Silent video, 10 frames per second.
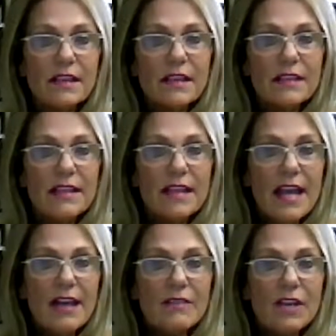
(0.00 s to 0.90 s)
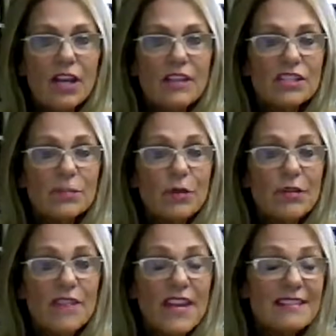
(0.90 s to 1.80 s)
They have customer
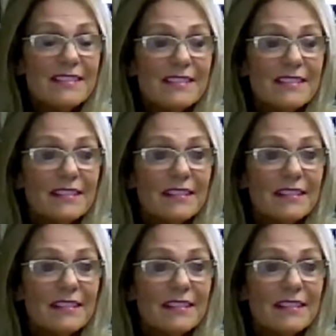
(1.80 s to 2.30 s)
events,